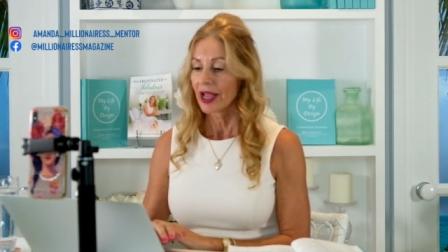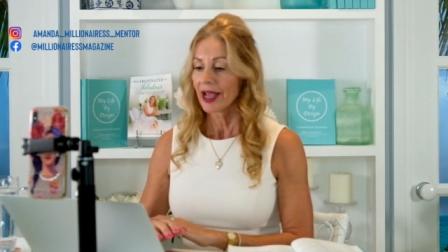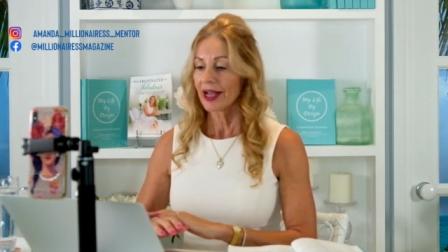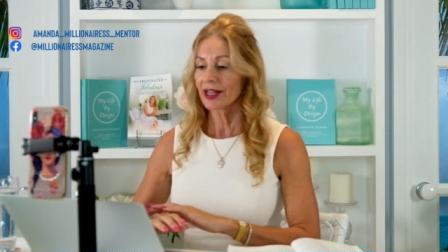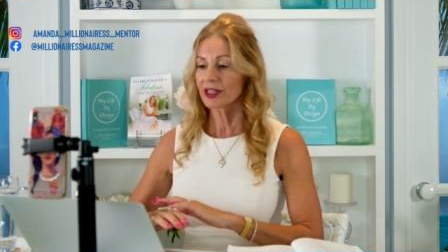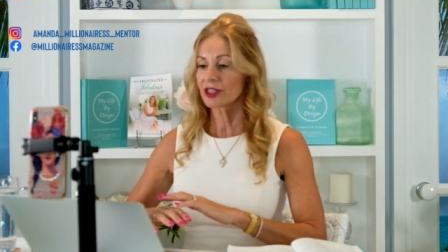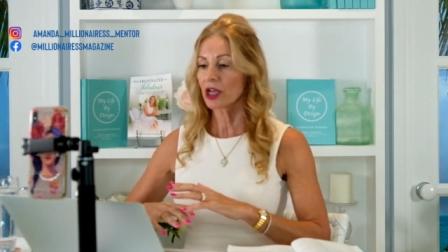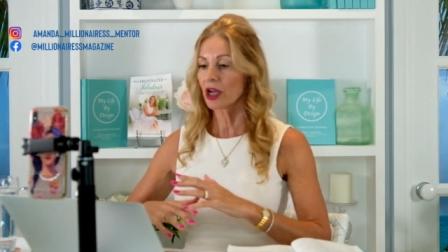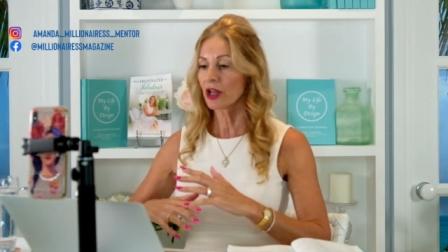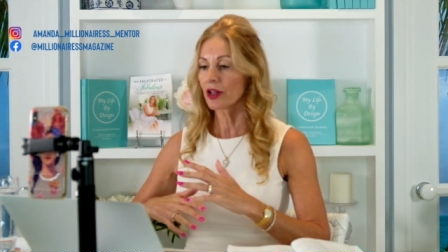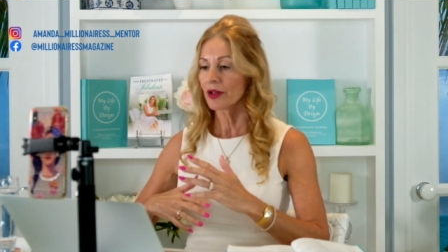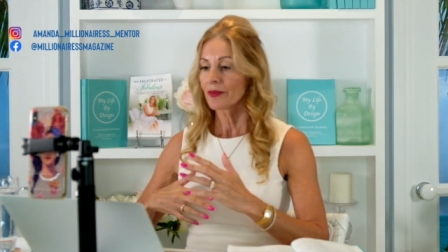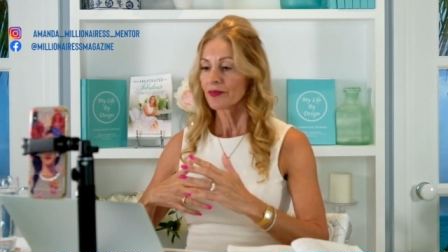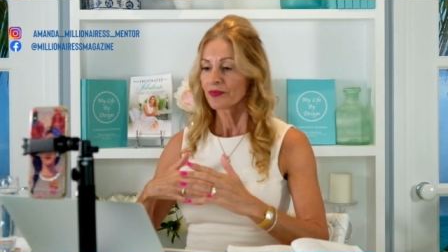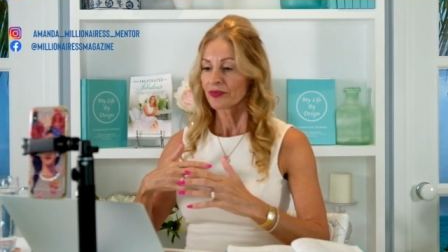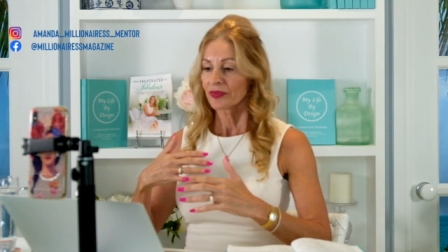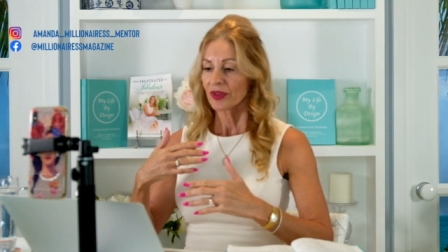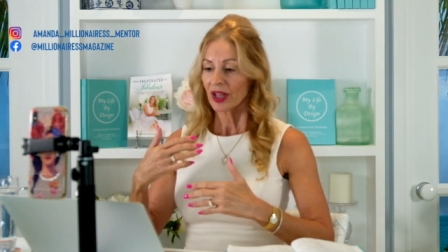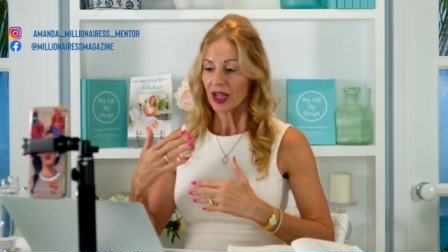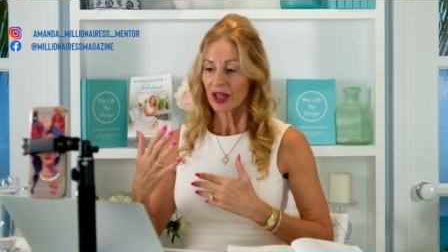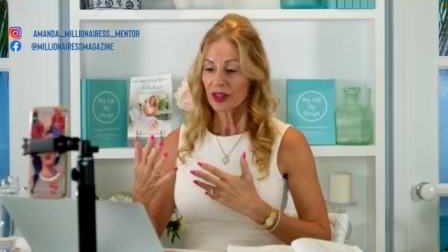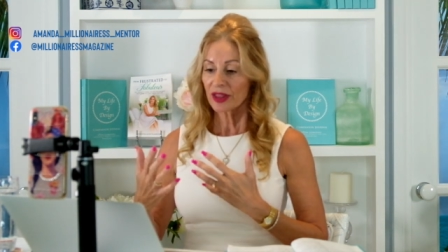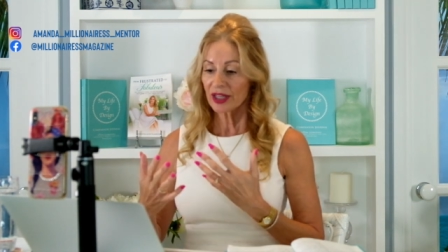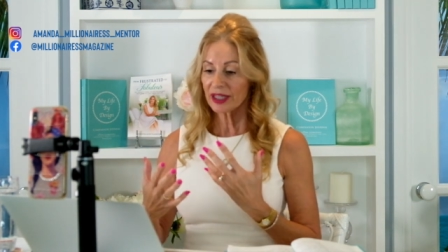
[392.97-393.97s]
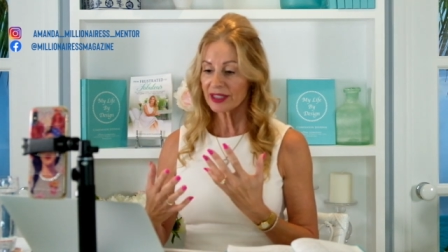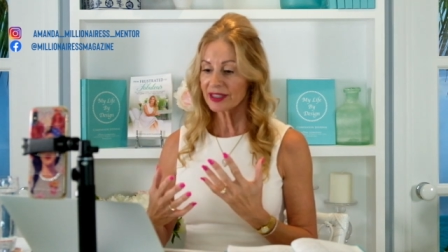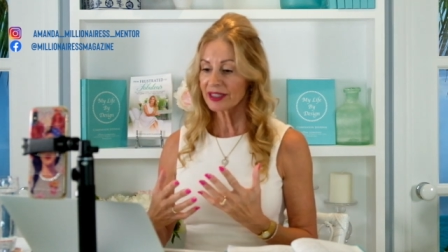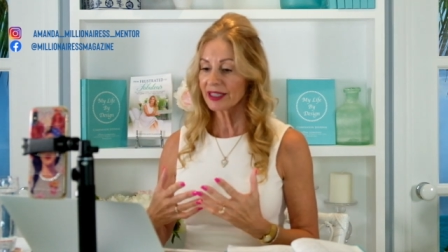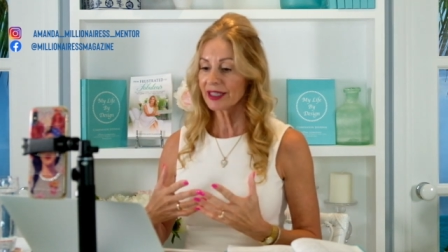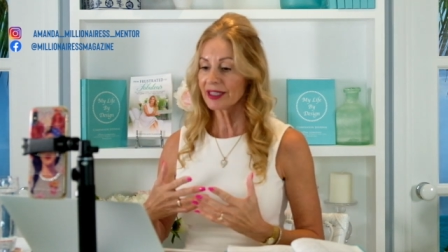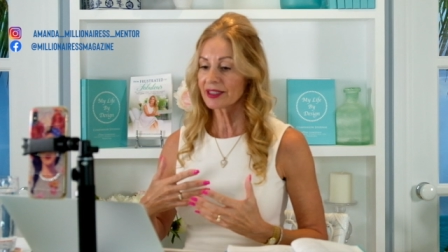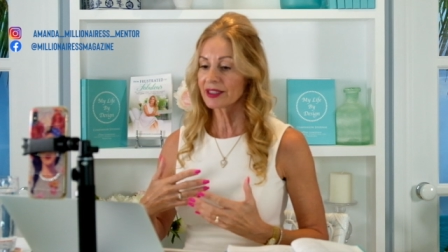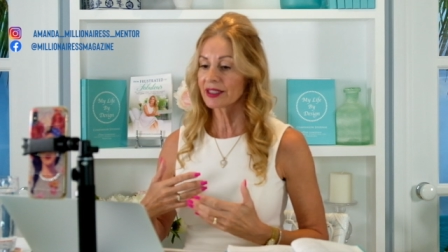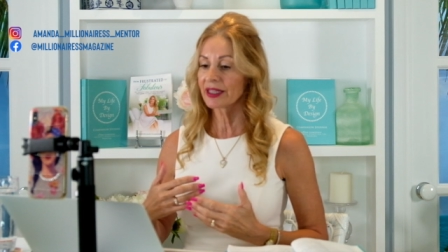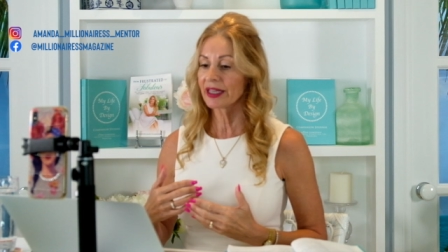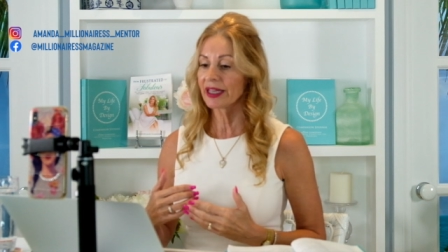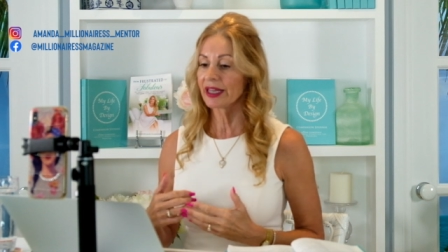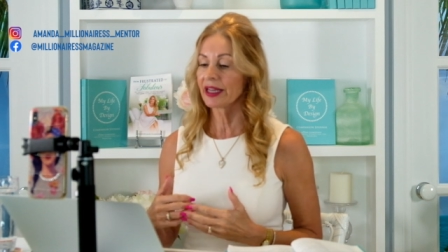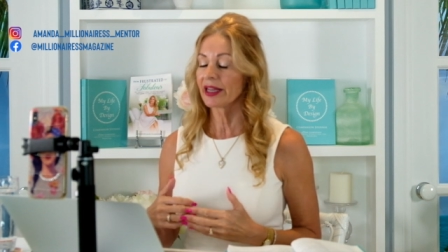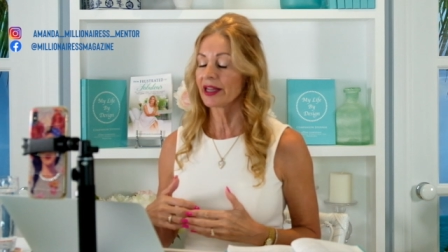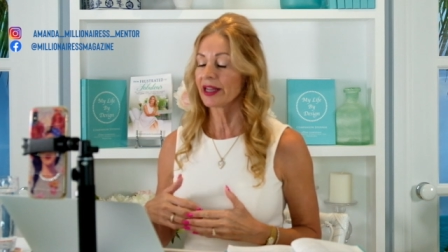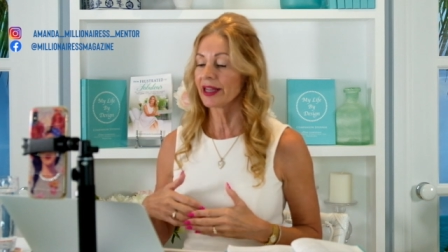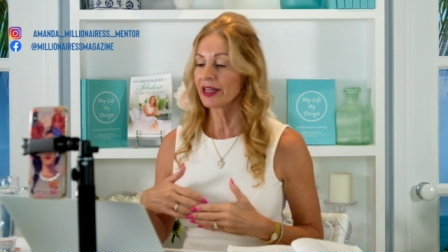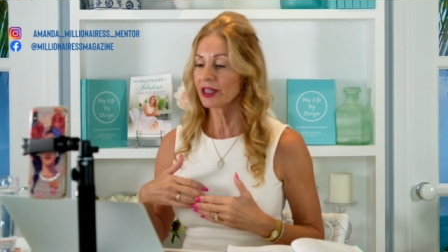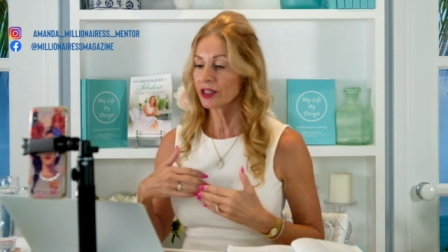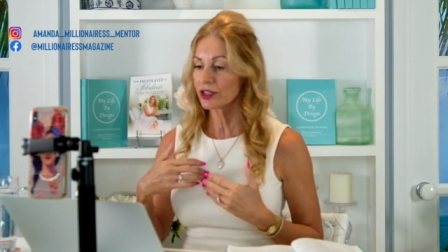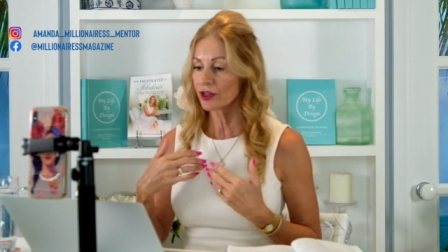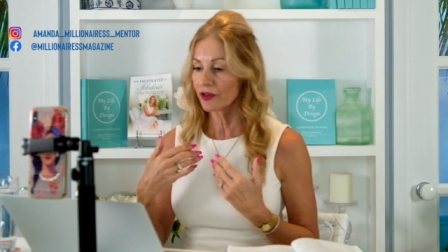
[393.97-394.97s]
And so, this is the
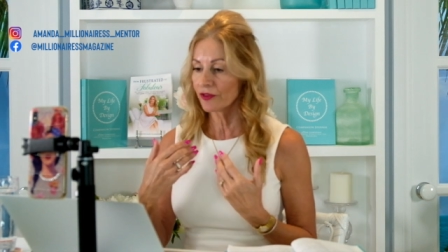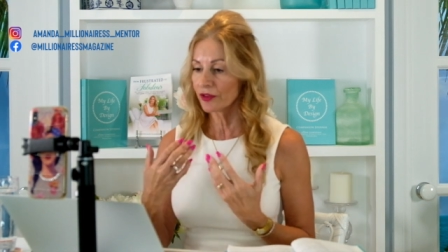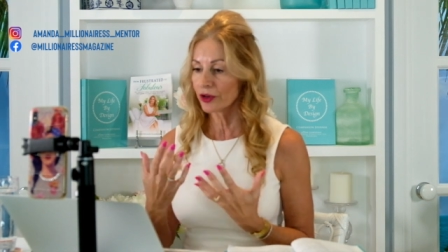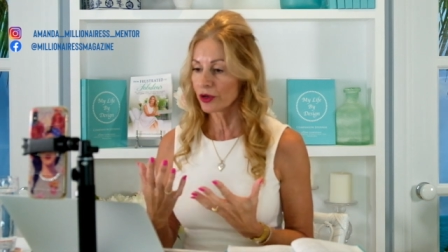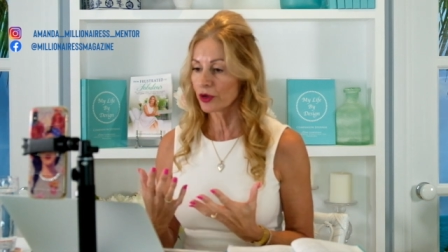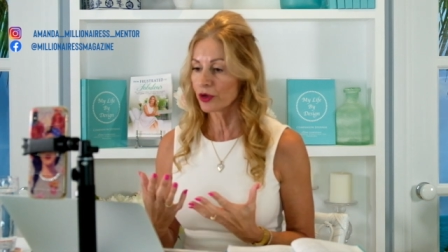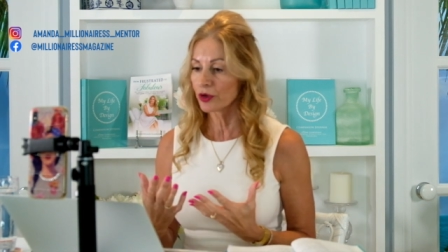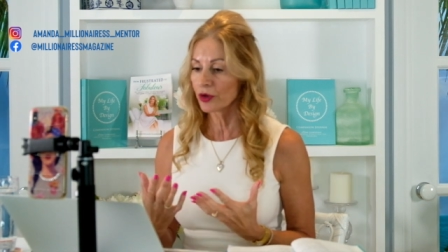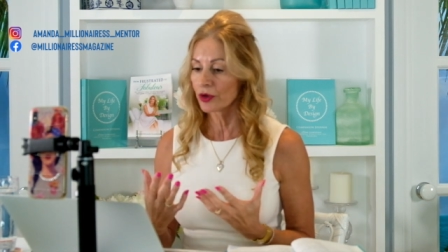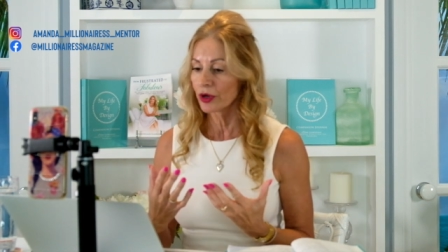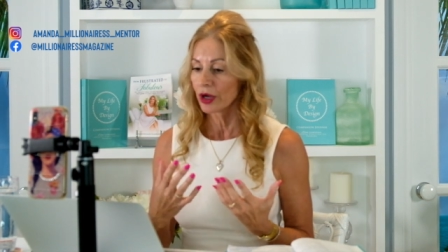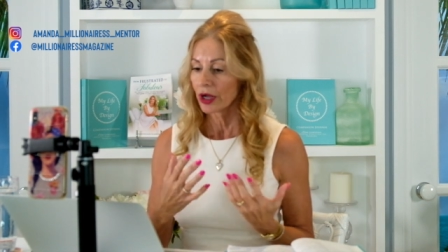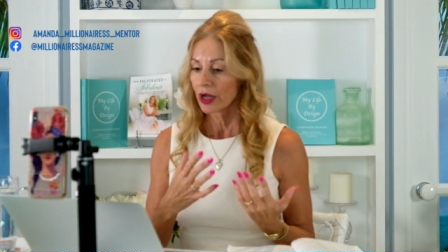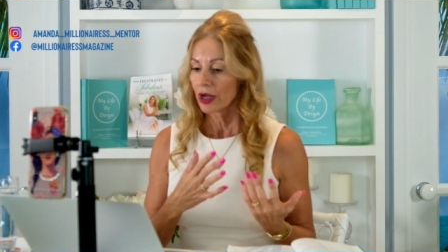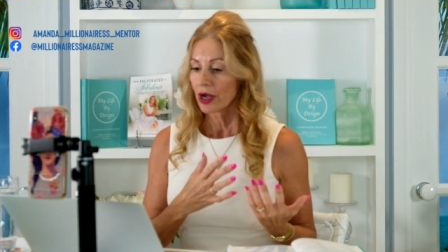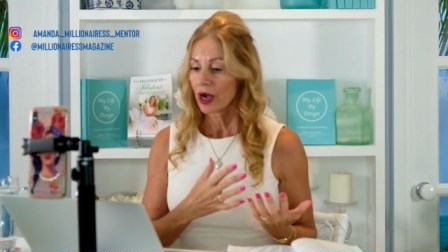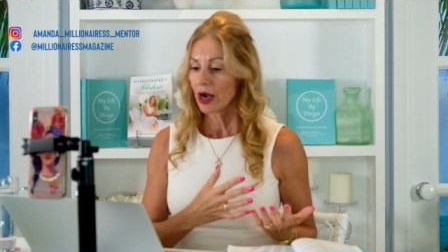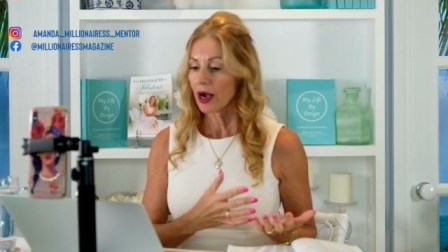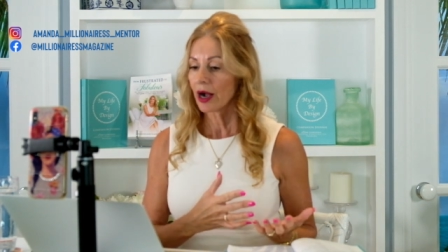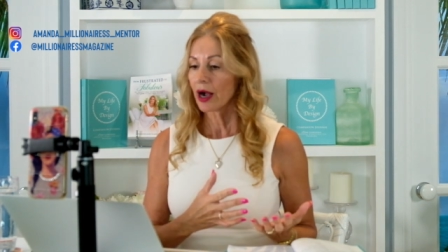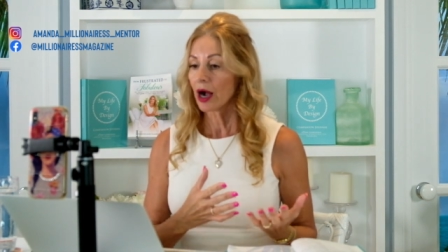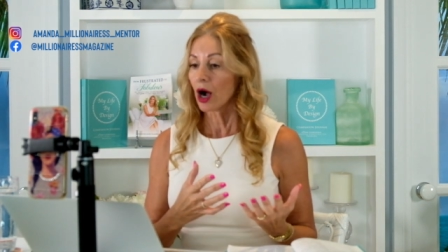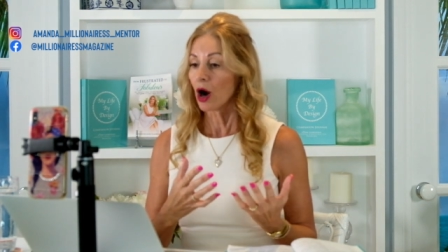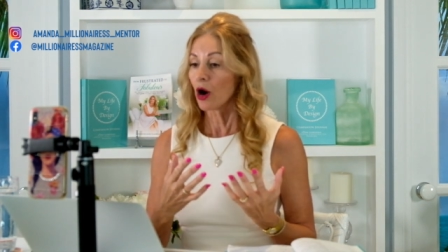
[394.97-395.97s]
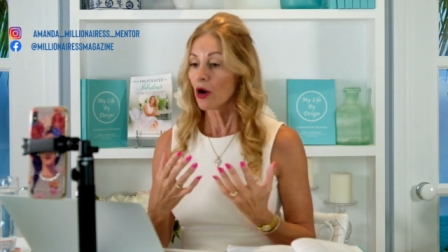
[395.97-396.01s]
interview uh,